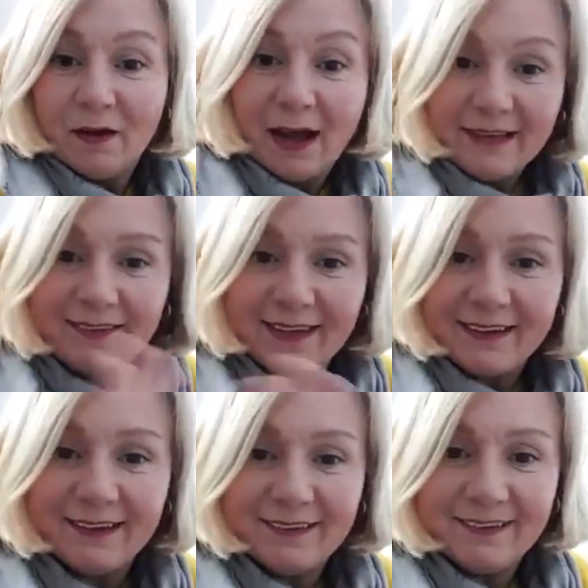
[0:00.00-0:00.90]
Hi
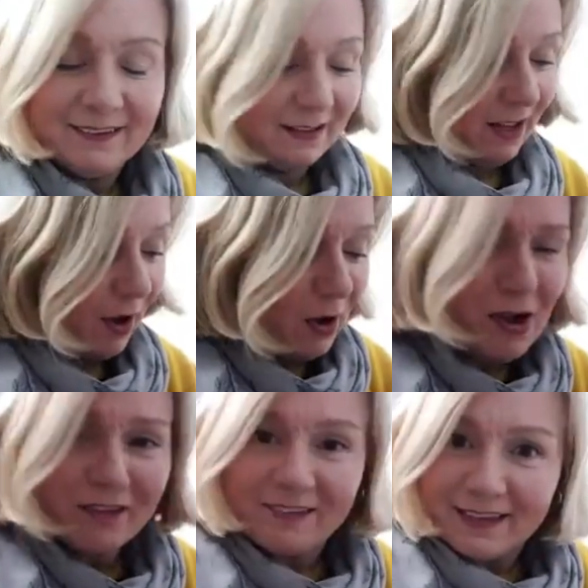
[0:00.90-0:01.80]
Tina.
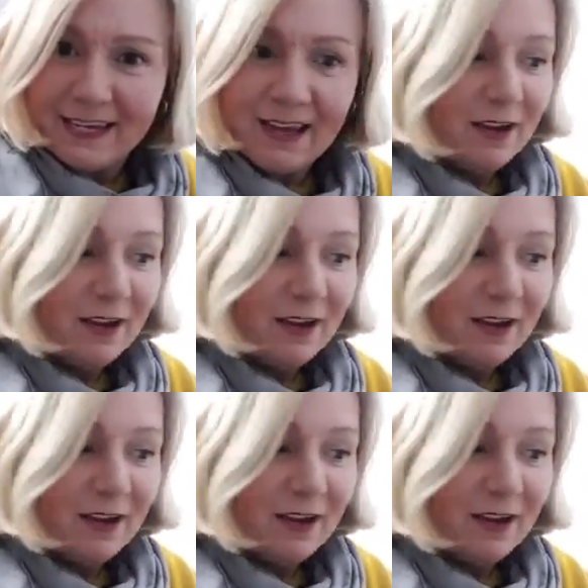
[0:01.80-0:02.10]
Oh, see?